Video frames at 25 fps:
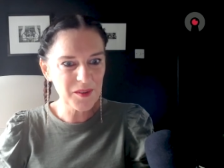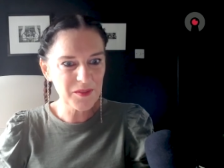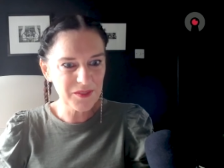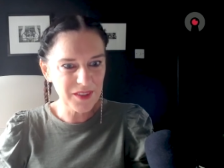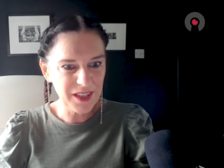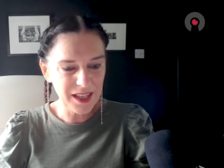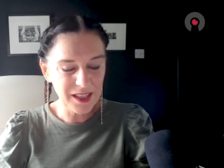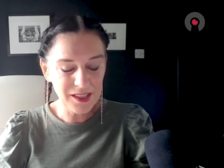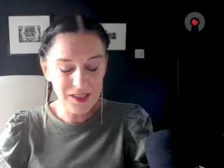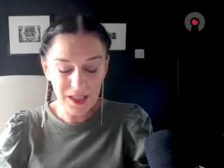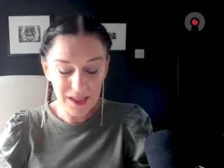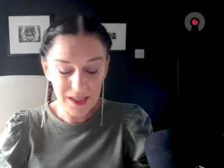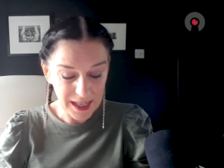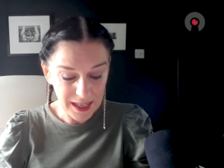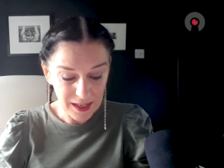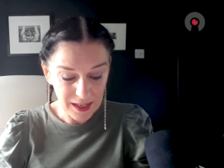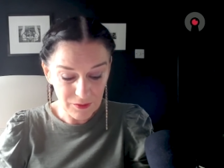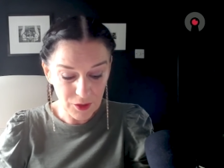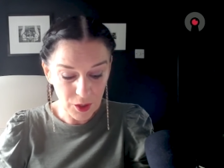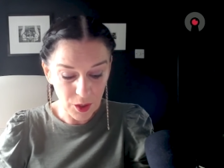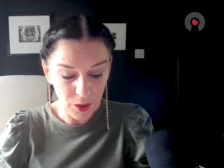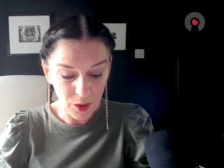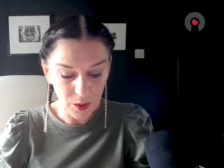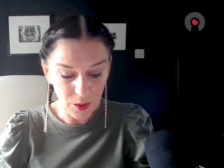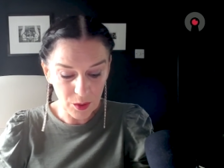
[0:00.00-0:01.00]
of things, and then
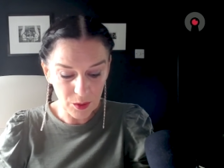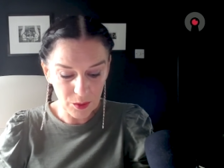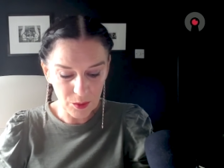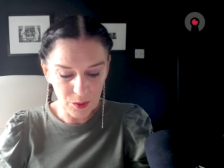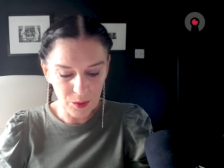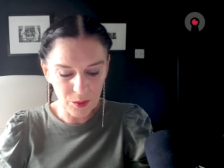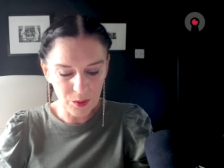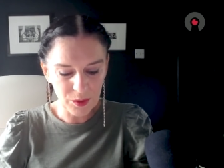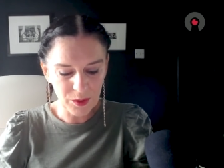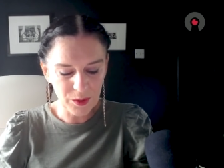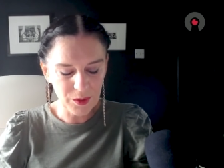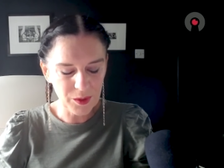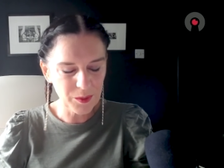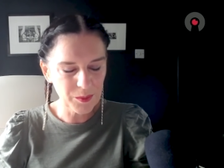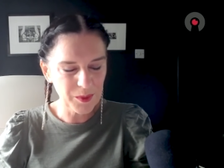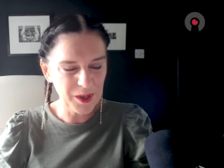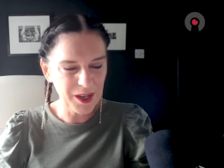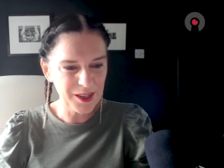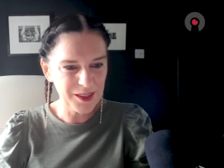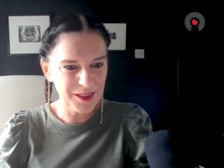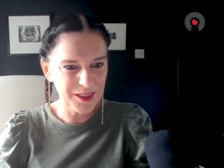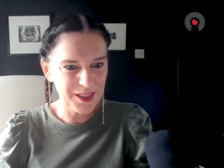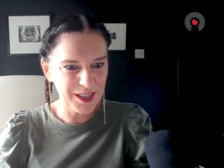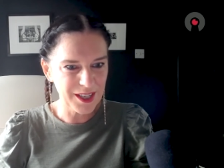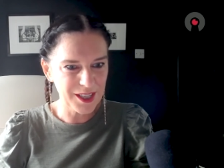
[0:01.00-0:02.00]
I've got all of the
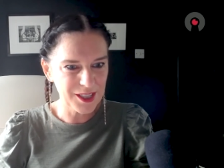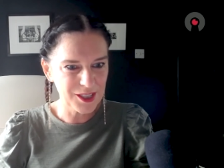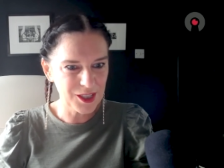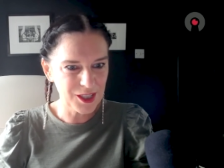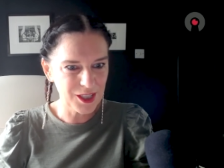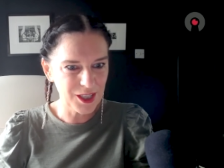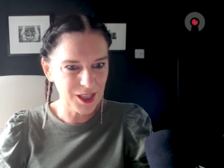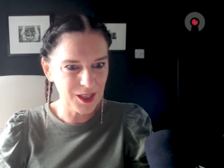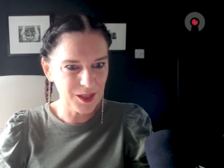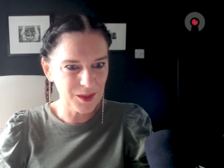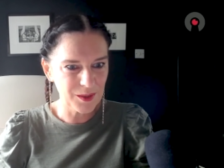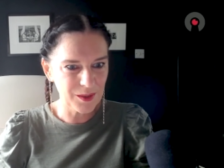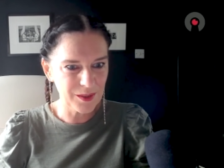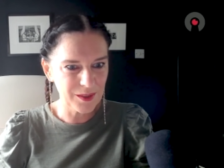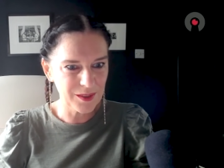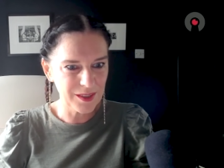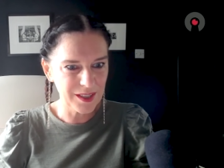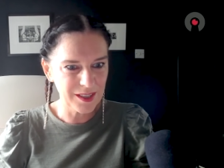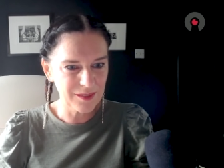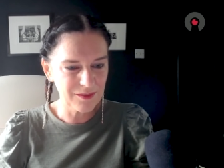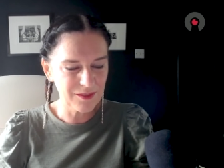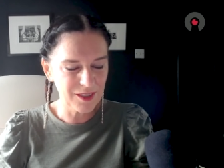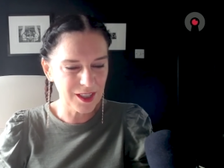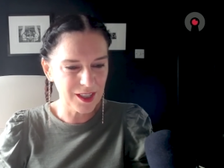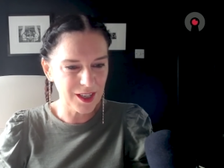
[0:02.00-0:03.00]
work that I do
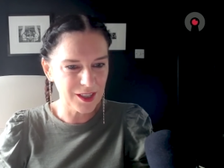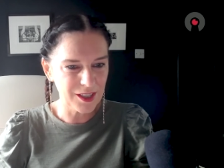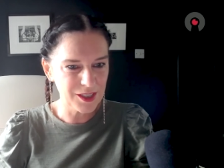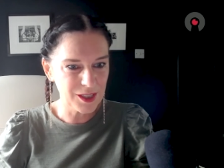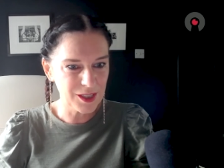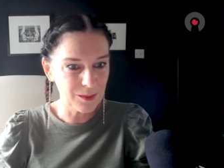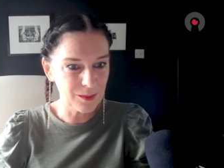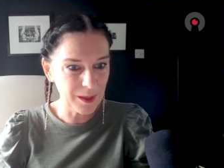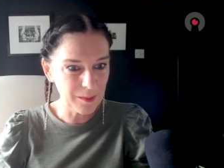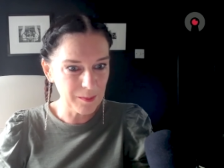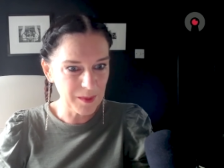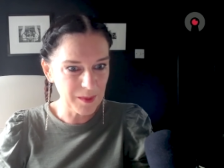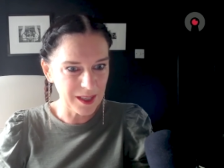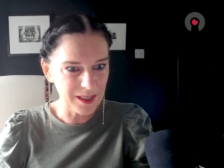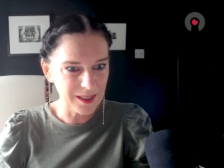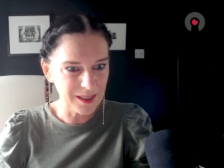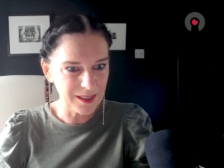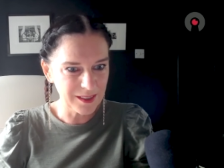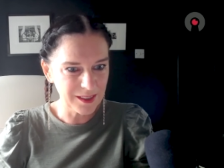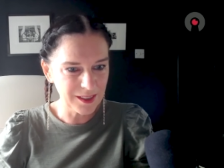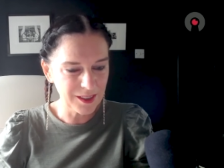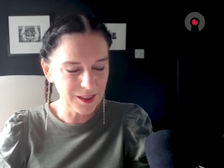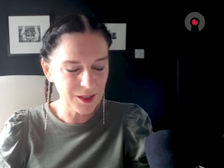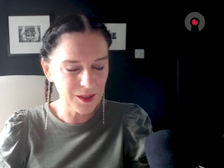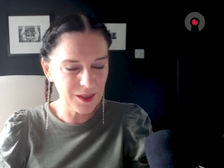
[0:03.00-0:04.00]
in regard to women.
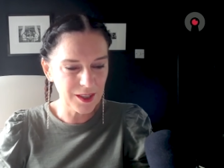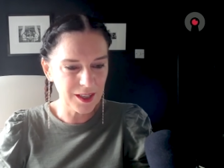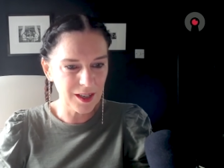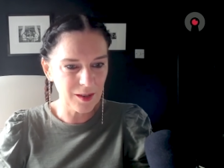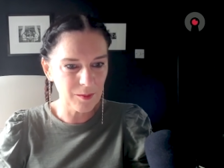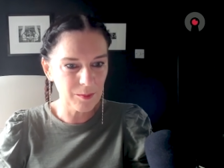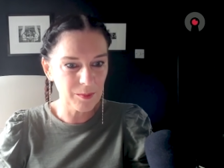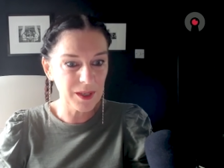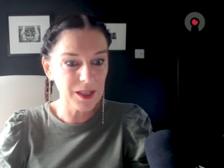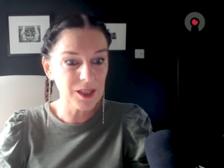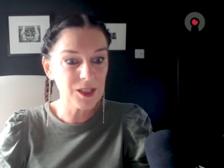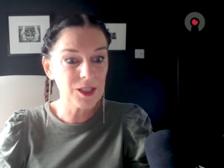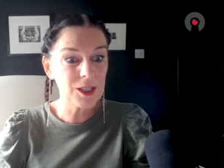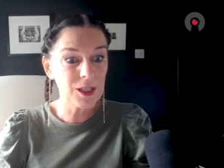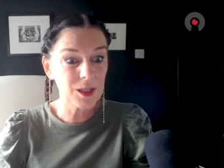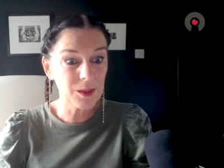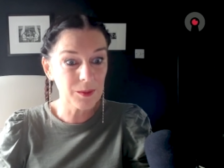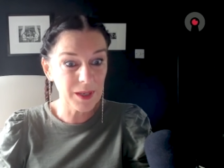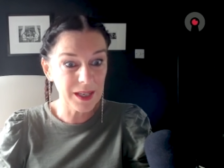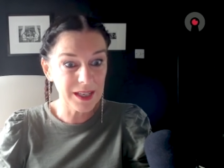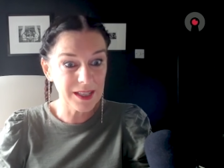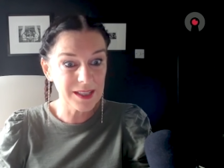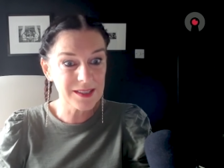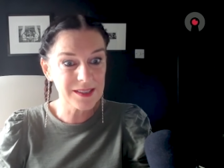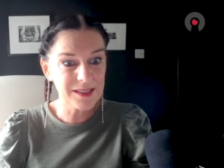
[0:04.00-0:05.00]
You know that I've been
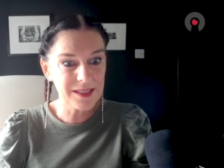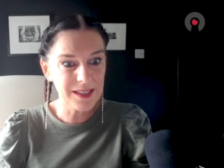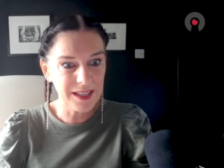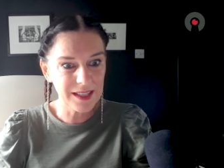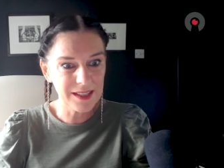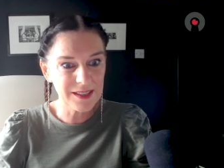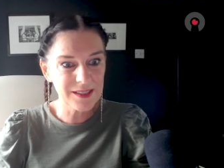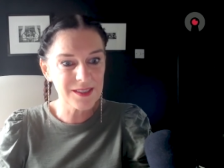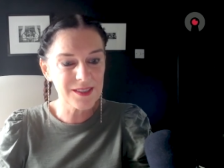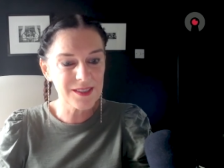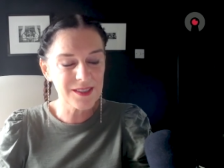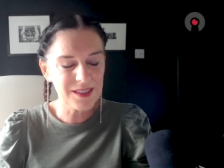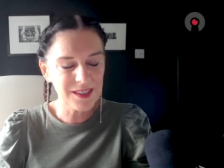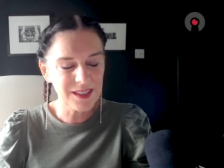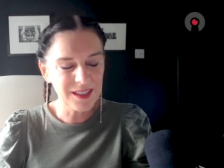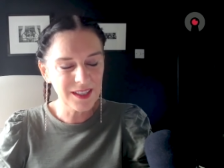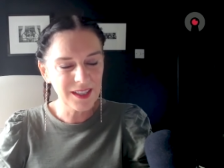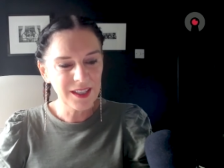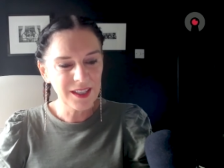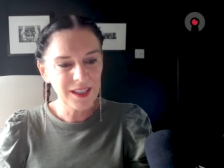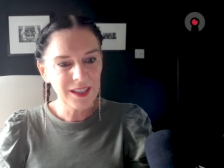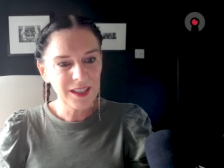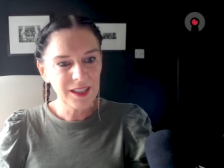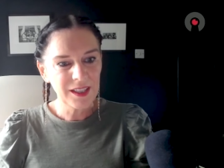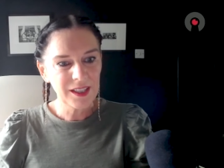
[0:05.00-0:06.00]
doing since
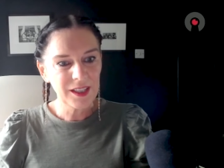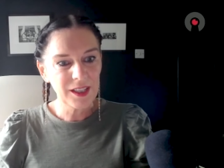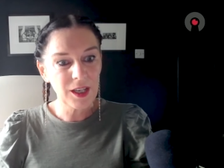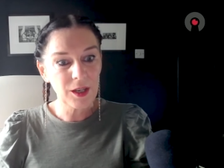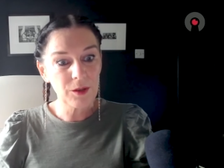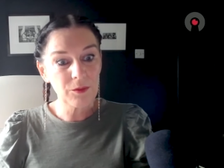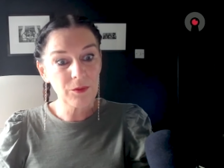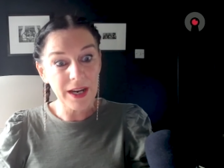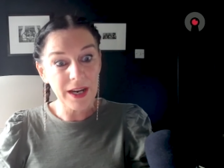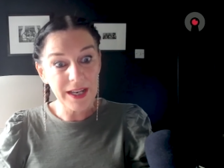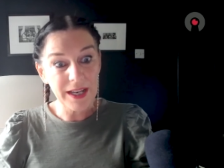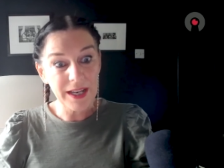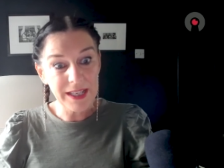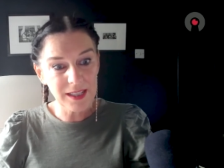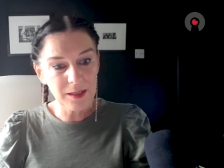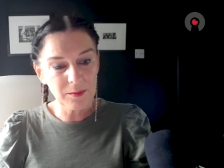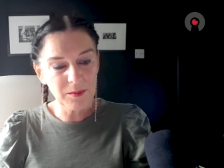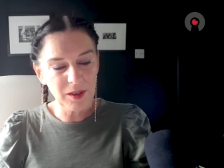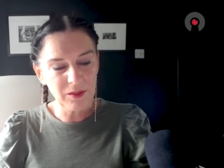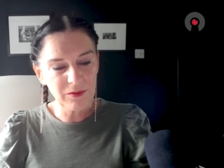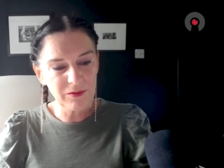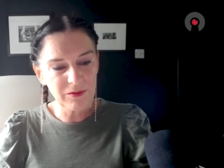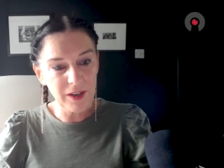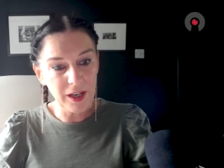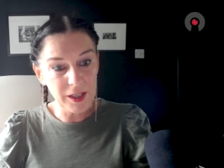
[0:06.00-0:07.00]
you know writing
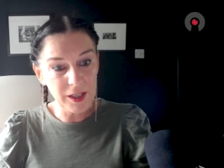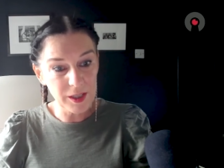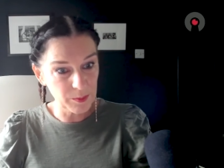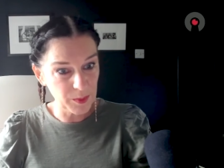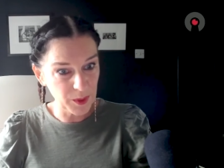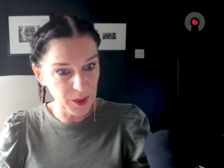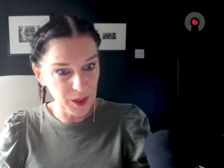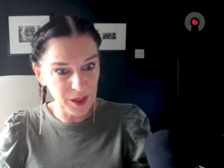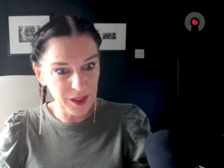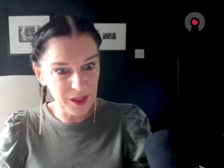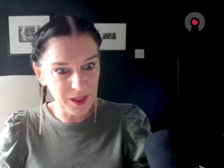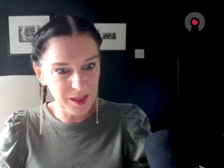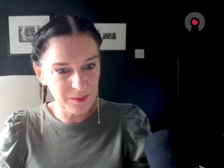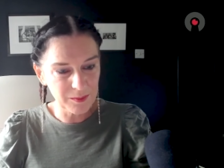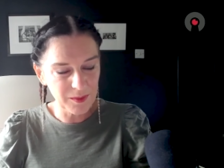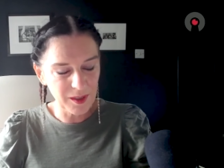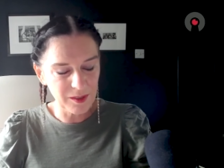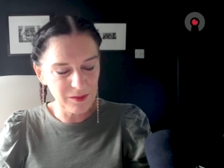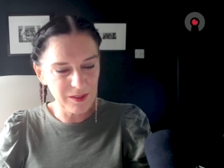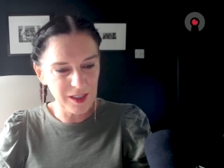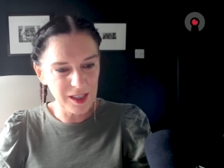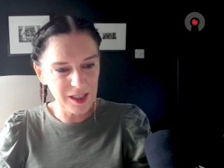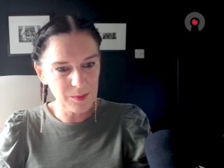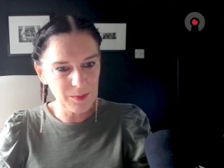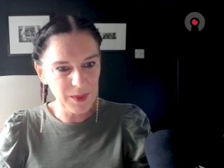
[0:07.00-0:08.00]
my first book, my
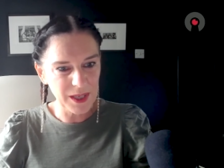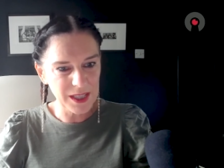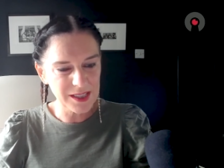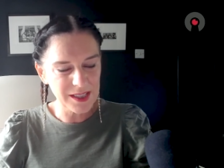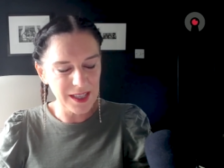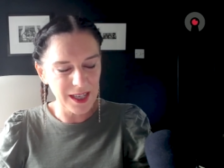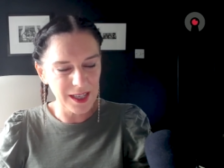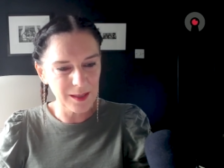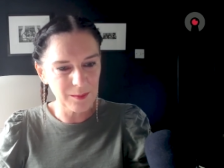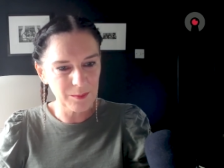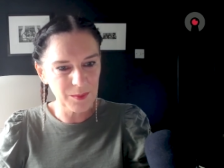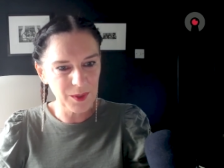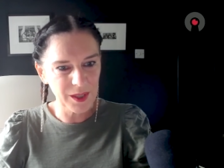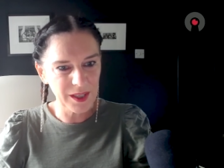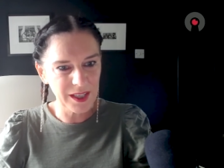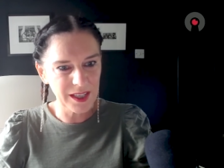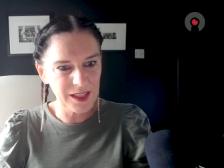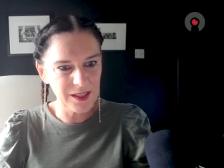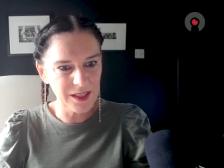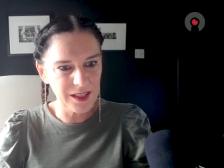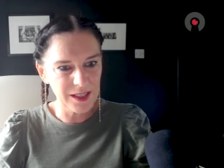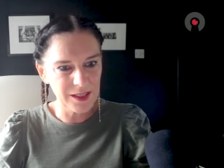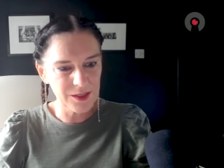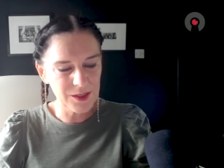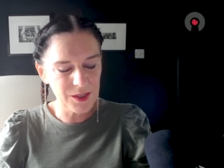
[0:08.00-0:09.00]
first best-selling book,
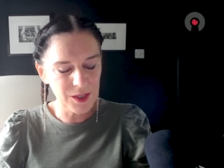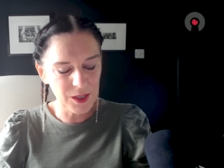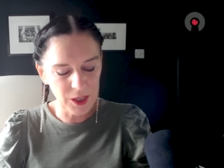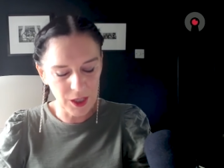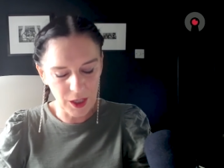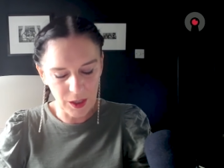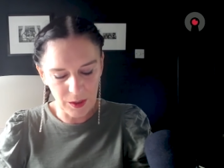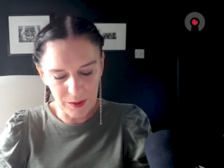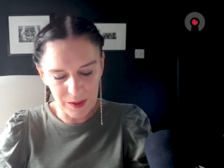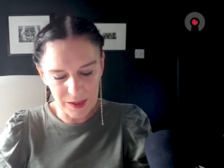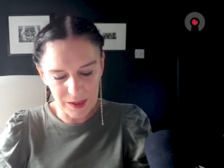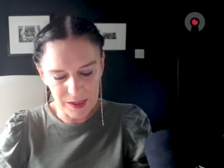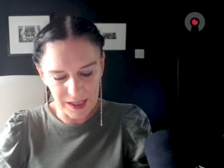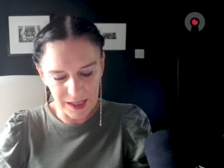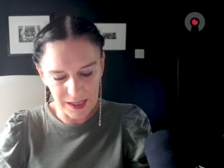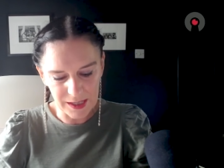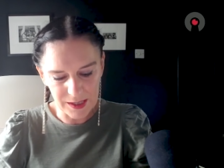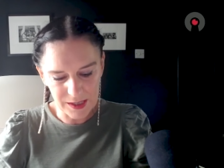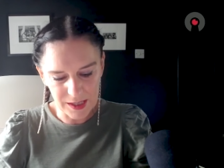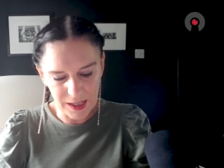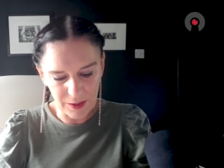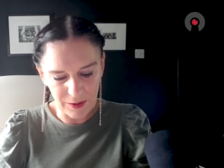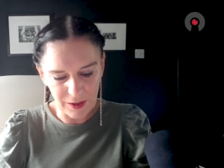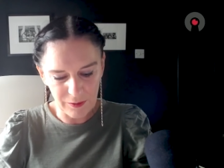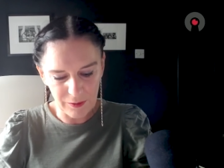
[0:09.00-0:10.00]
in, Insecurity.
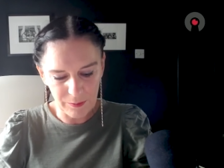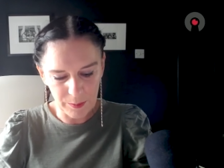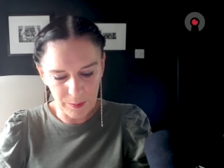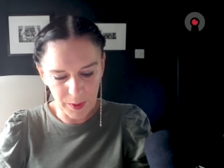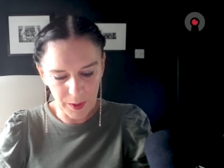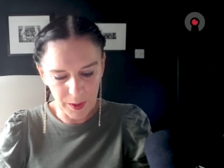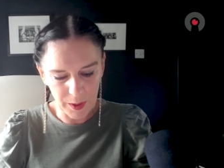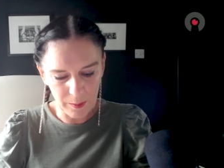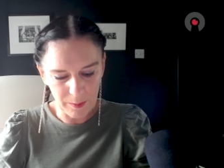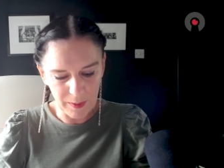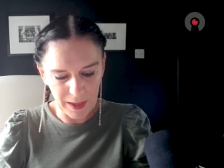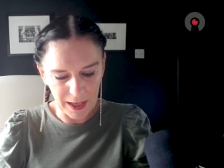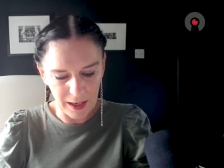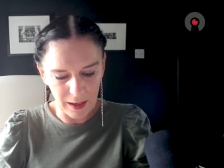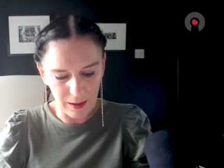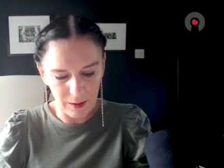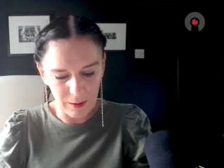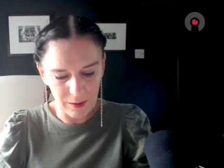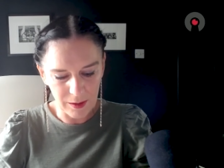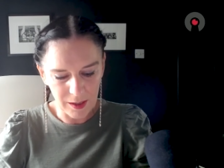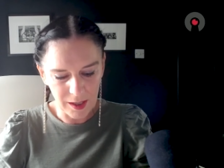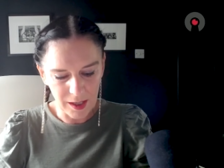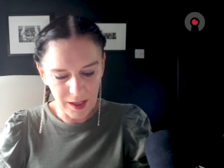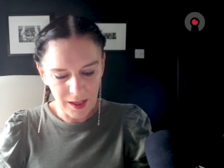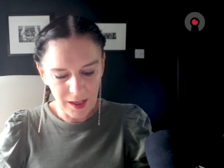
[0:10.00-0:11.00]
So I put
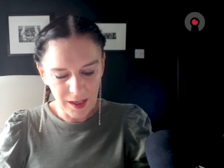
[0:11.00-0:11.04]
about